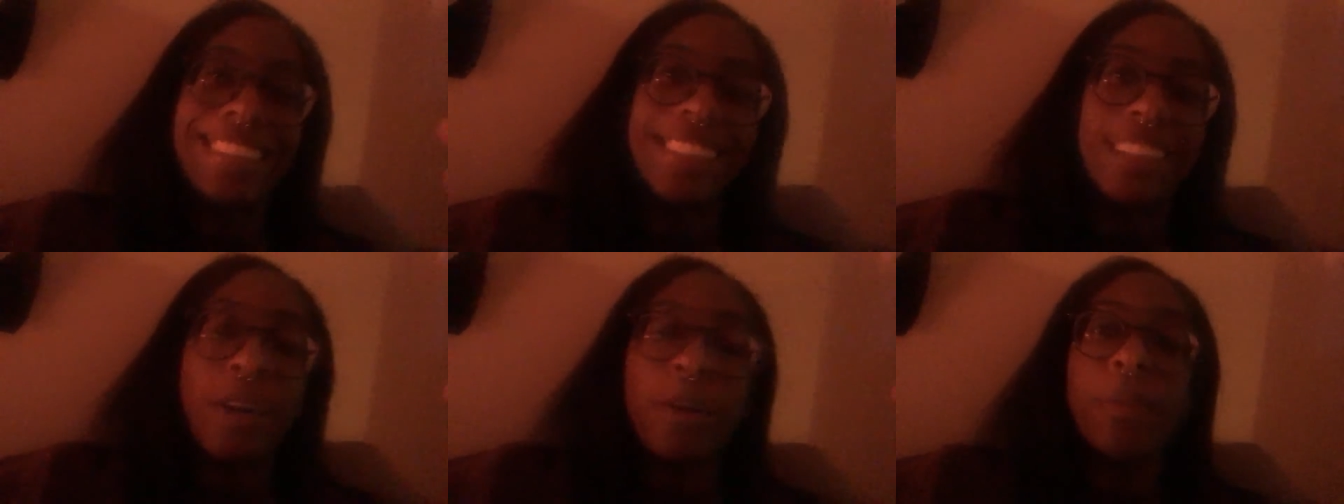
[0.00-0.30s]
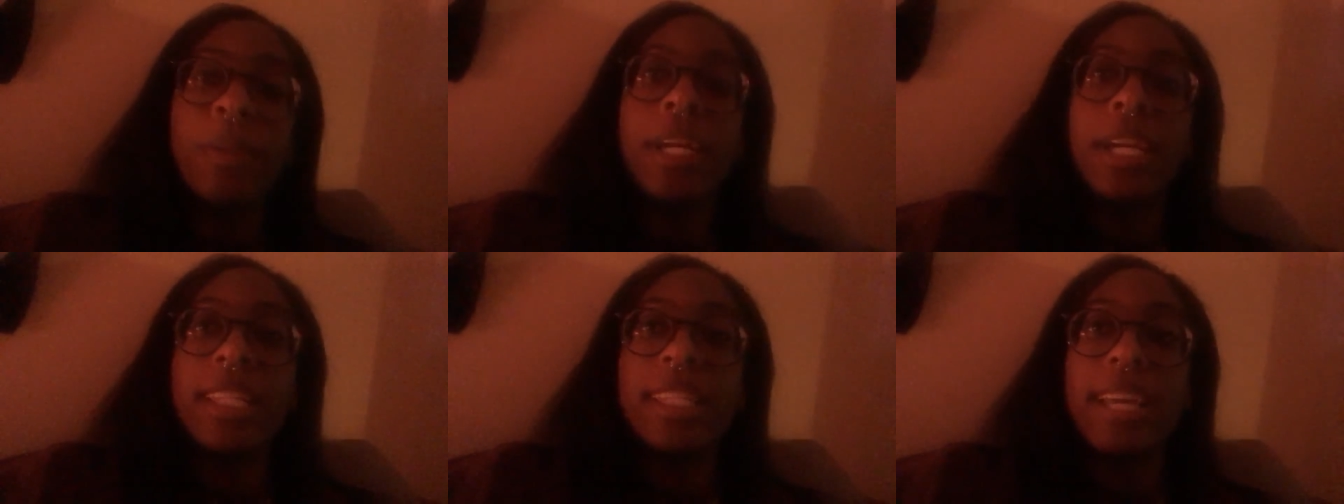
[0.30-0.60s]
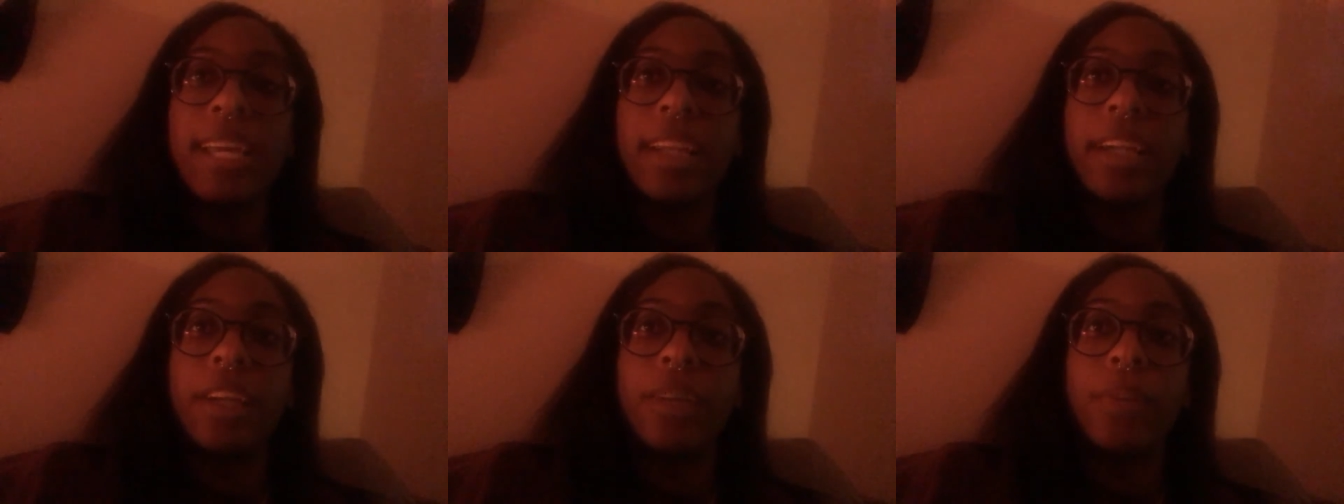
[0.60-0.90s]
Hope you guys
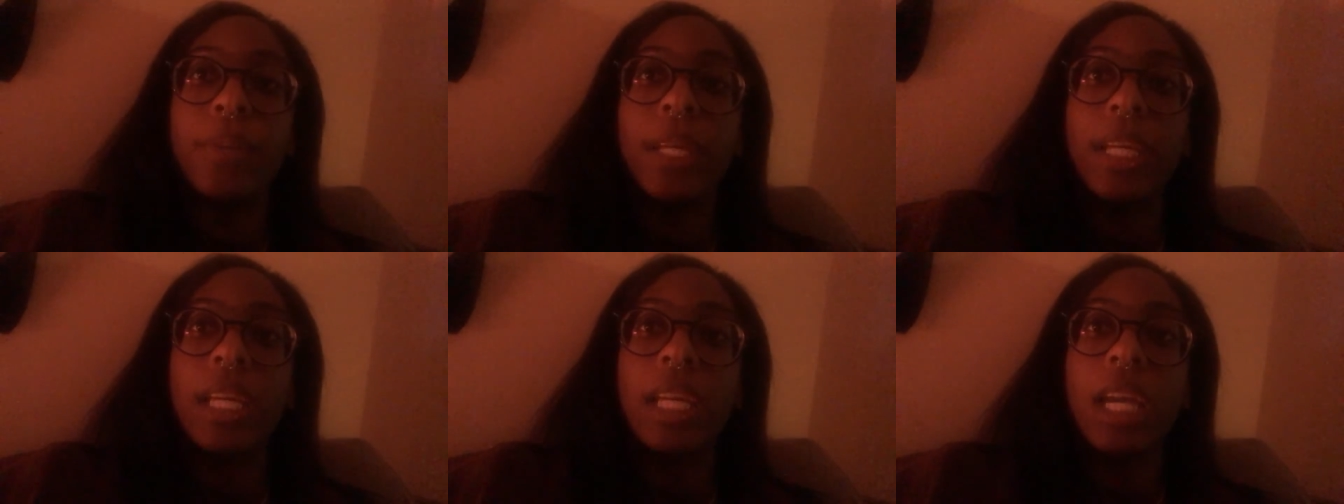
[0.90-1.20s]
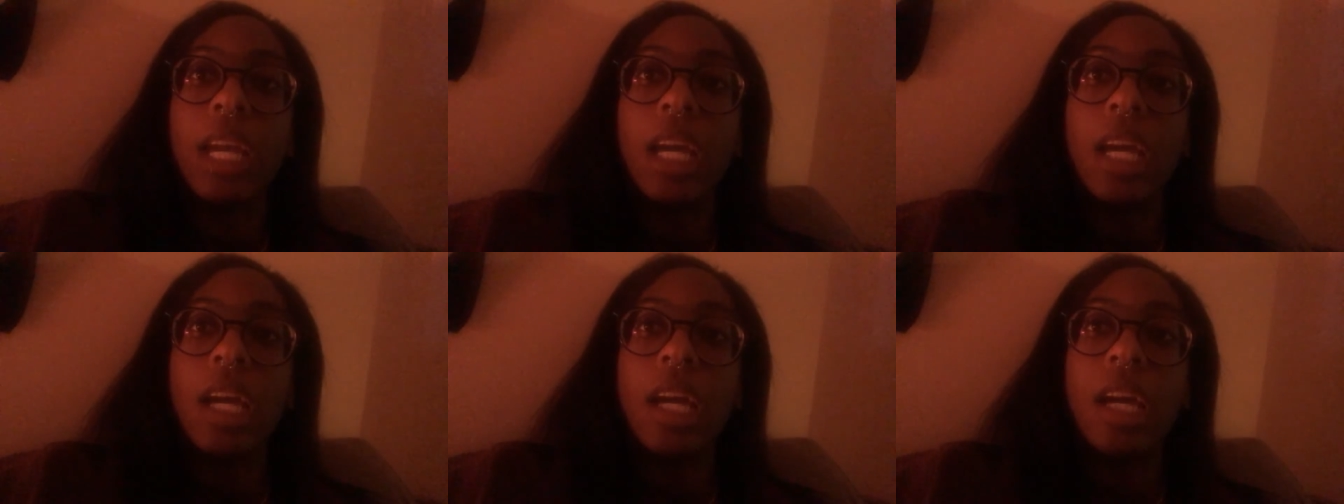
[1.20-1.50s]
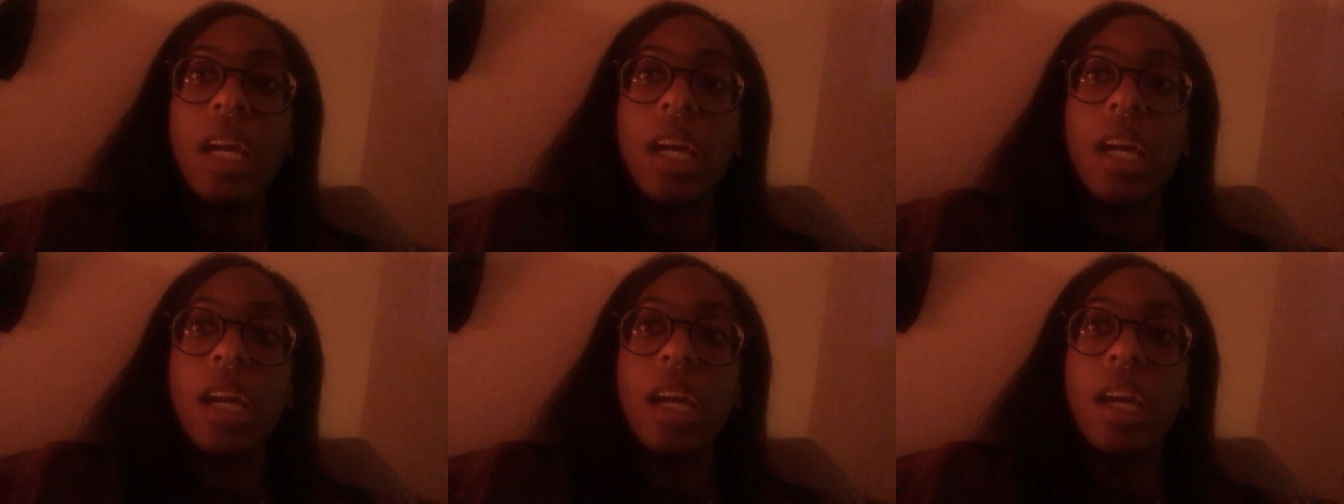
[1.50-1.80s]
had a good week.
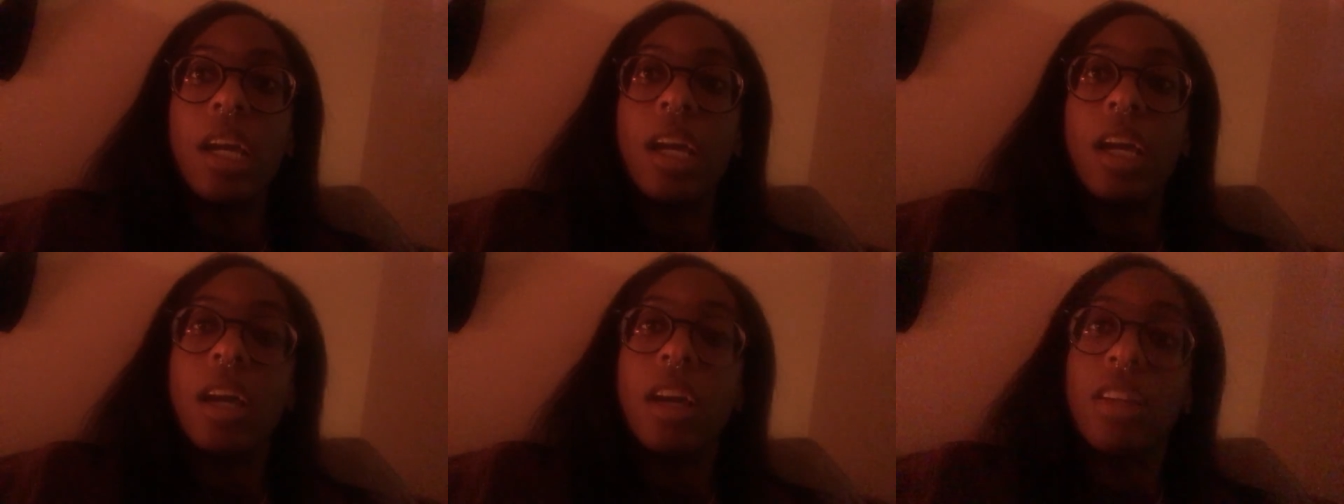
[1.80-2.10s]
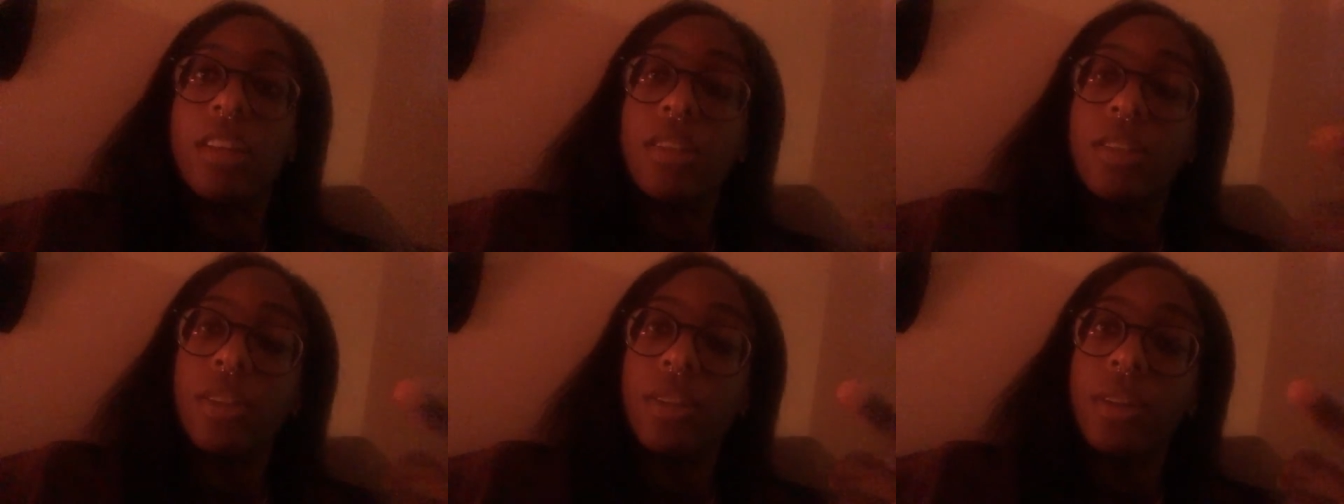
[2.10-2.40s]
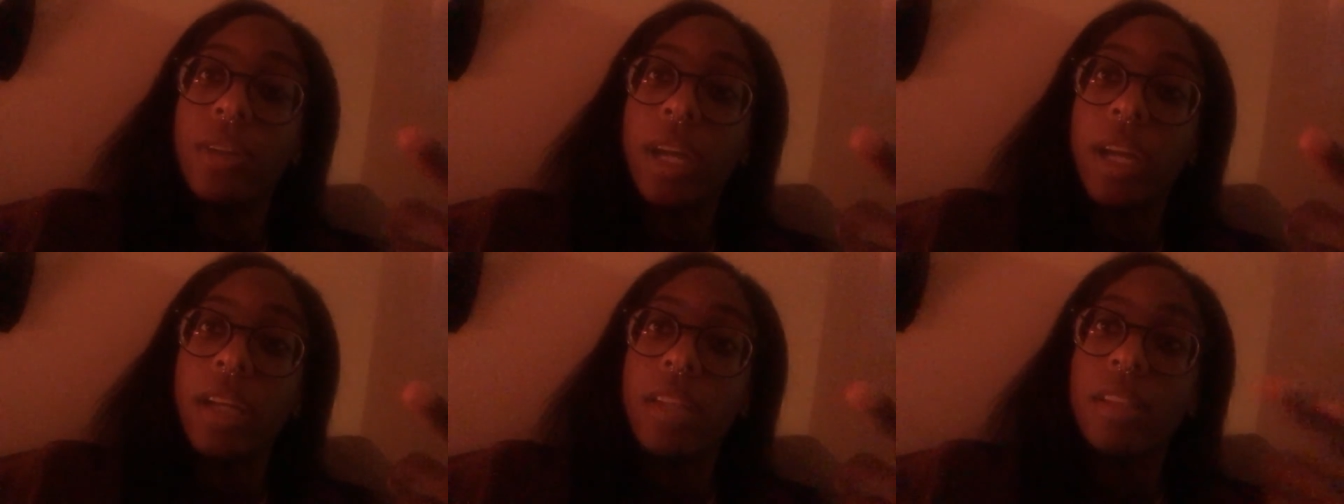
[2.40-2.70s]
I'll see you
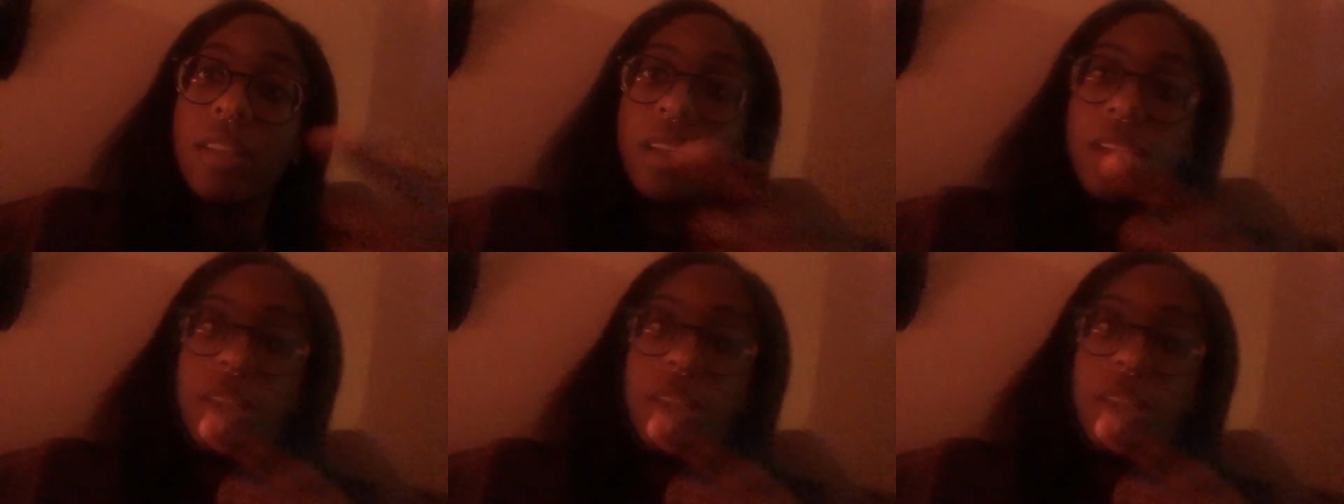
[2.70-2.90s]
guys